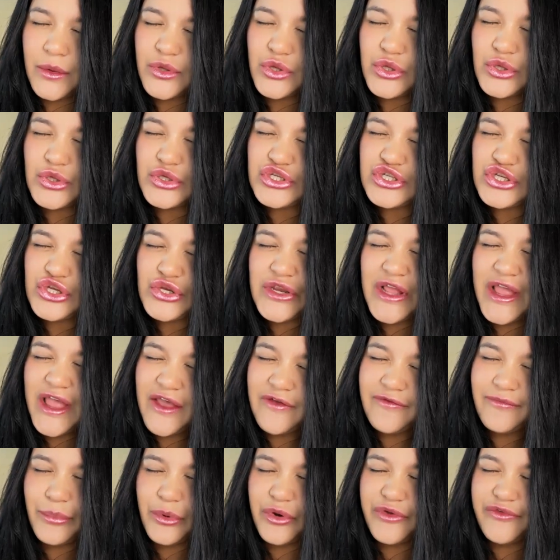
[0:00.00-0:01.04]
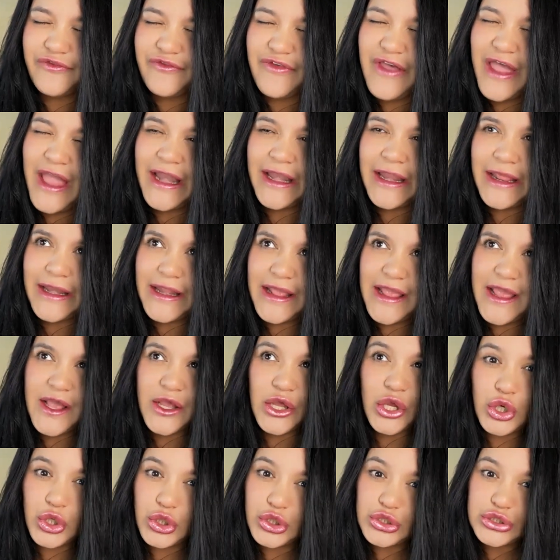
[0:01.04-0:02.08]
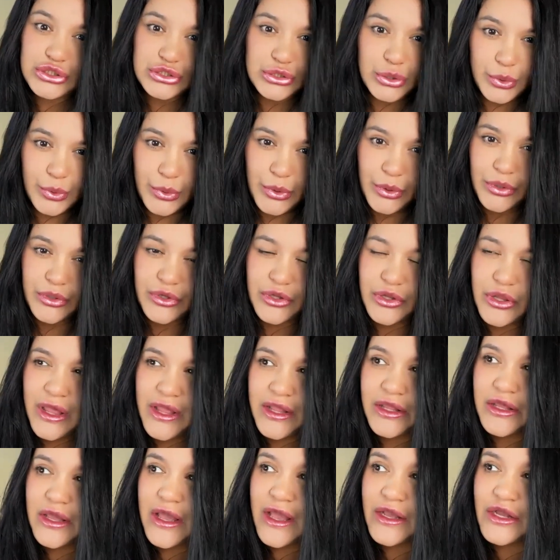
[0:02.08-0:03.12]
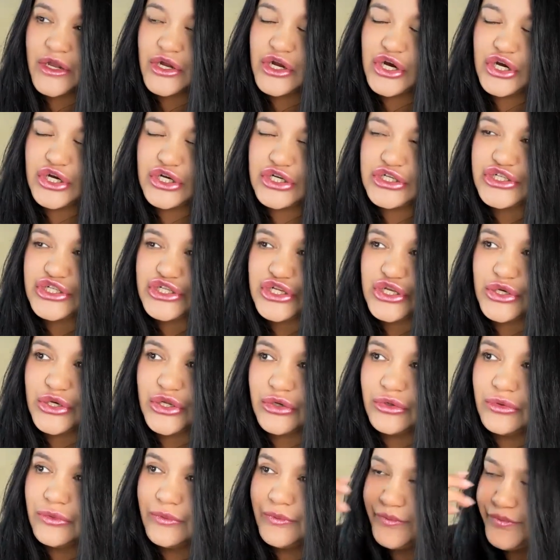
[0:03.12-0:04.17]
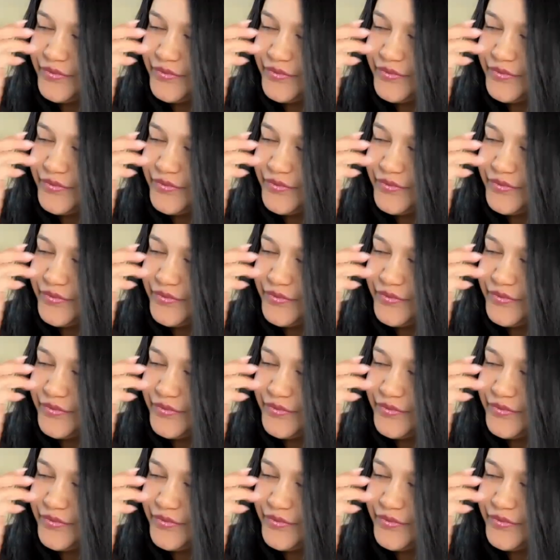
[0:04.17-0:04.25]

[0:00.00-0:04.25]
you shouldn't have profanity and curse or, and, and curse, you know.